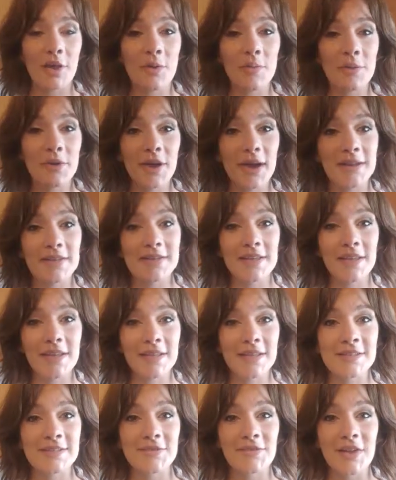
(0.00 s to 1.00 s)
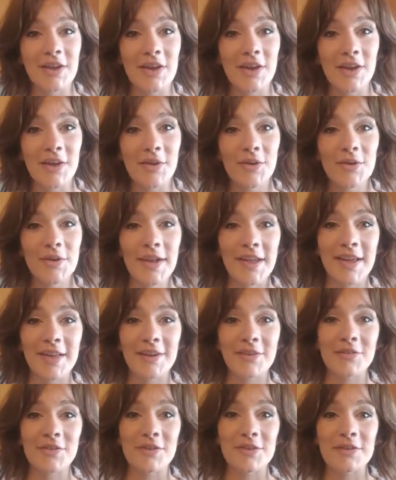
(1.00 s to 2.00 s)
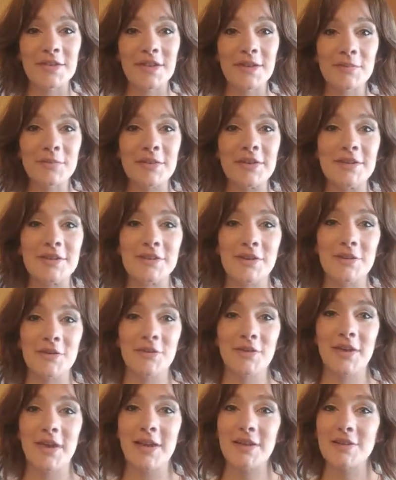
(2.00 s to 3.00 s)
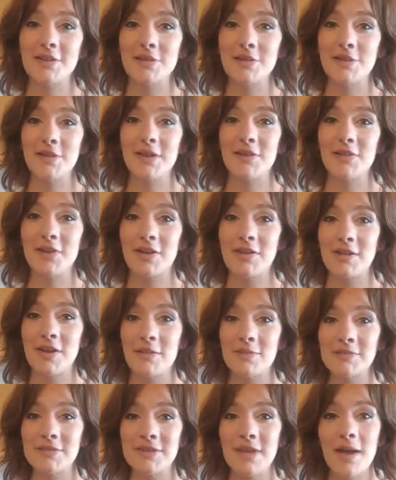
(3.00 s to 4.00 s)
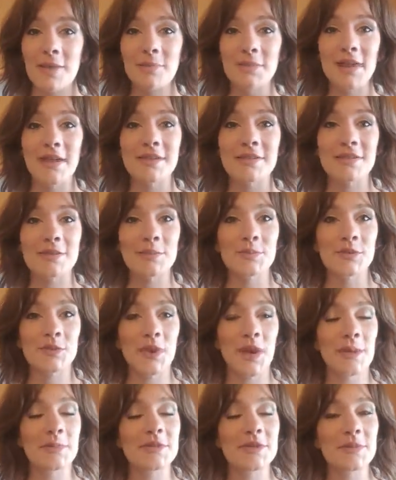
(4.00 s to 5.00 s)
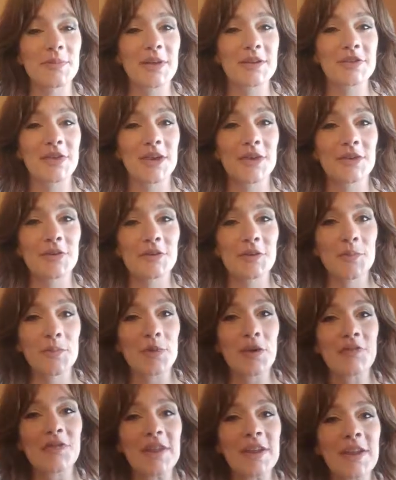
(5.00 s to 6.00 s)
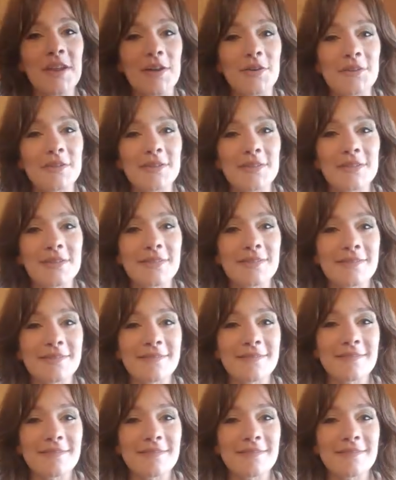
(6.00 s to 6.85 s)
I hope you guys like this video. And if you did, please don't forget to give it a thumbs up and subscribe to my channel for more videos.